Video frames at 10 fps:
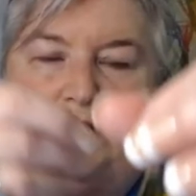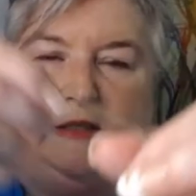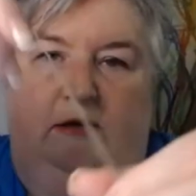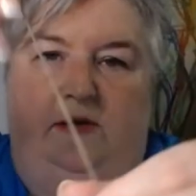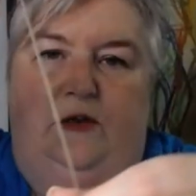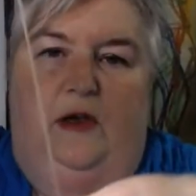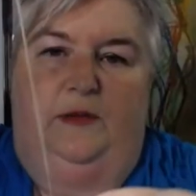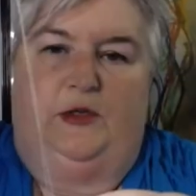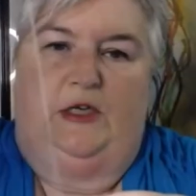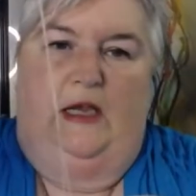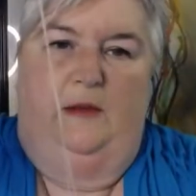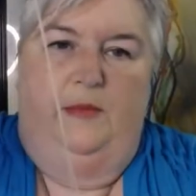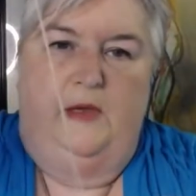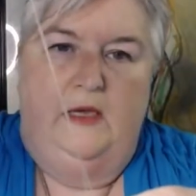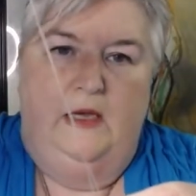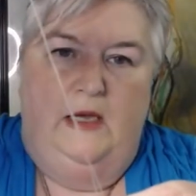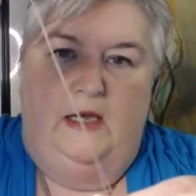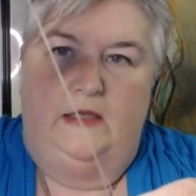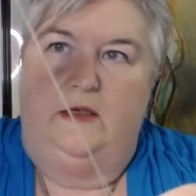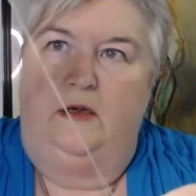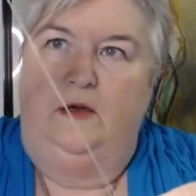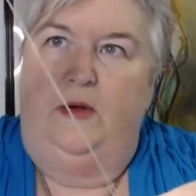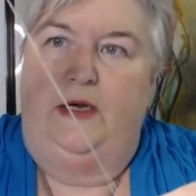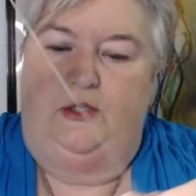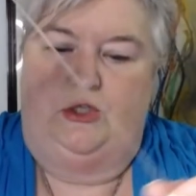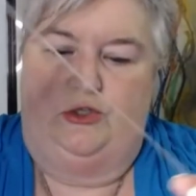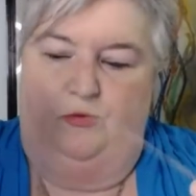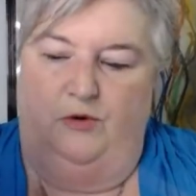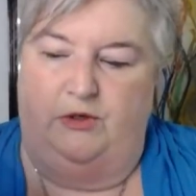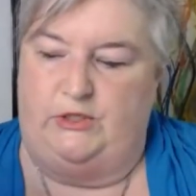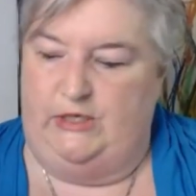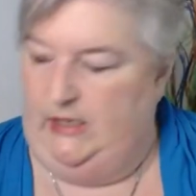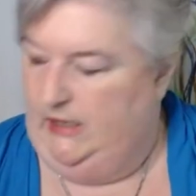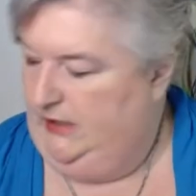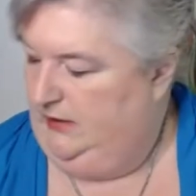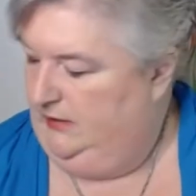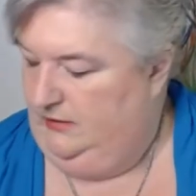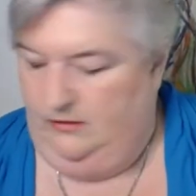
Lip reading: a teardrop shape. It's on quite a short chain.